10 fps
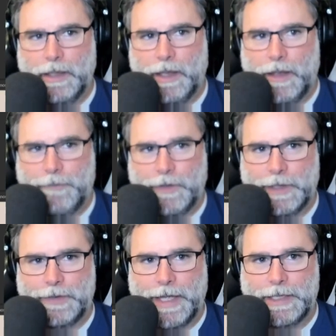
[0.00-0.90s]
I feel
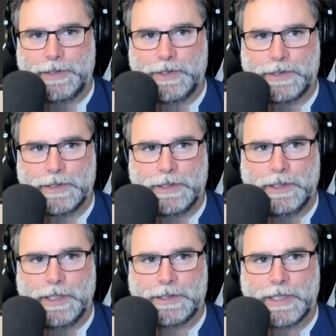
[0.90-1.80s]
like that just
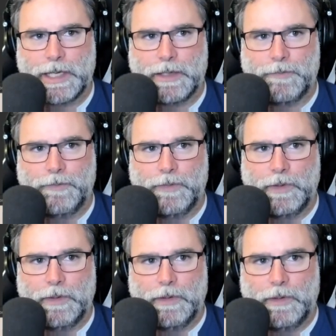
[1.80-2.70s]
gets kind of
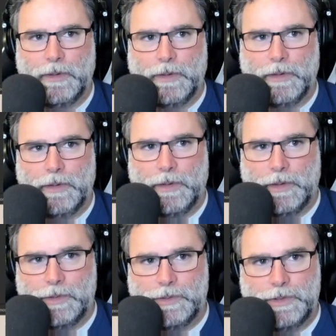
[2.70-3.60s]

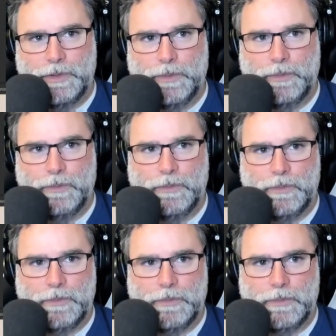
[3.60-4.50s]
too
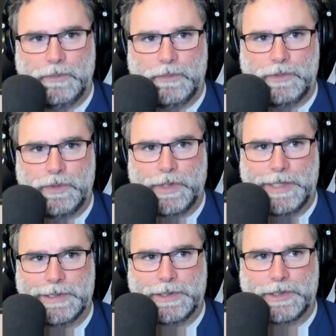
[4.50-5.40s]

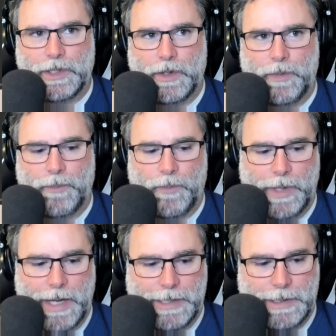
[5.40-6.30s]
crazy. So what
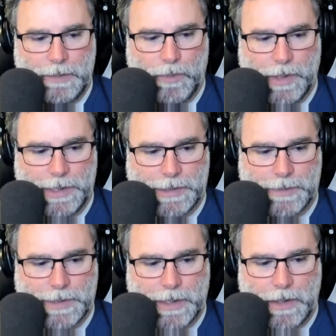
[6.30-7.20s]
I did was I was
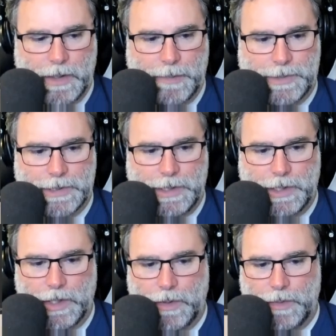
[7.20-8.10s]
like, oh, I'm just gonna
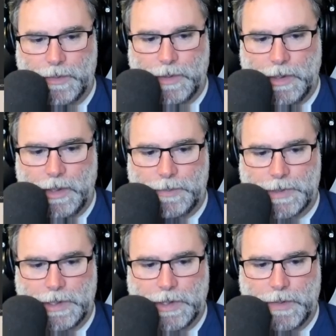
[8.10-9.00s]
go
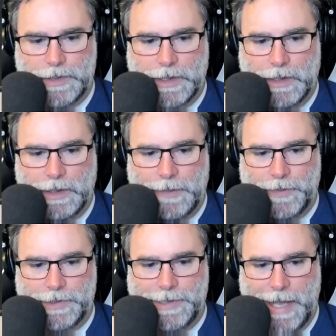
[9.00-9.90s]
to the level
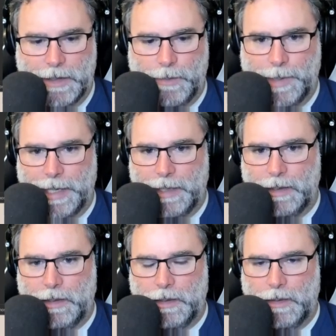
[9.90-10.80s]
Stackobot.
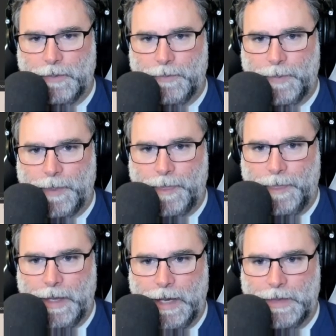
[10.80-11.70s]

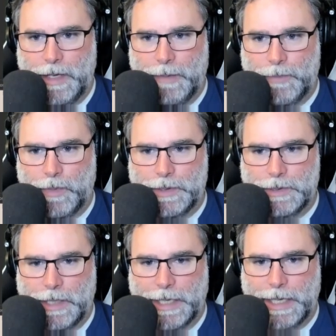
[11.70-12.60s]
And then I'm going
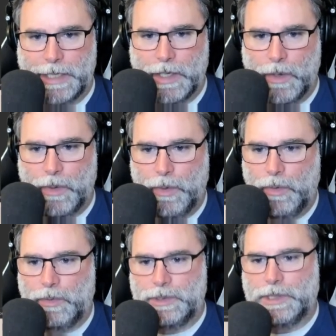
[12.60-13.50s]
to, like, I
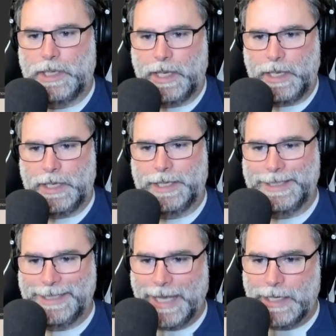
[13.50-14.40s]
can
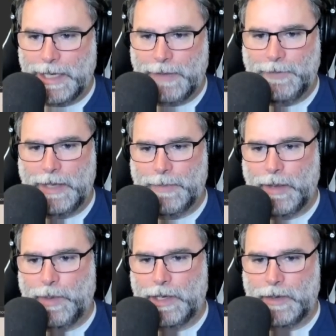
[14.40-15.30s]
kind of navigate my
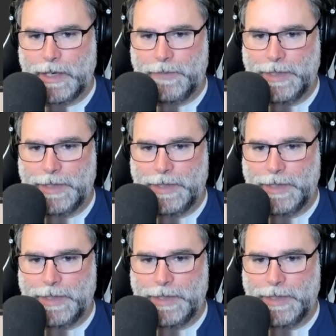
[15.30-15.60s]
way around the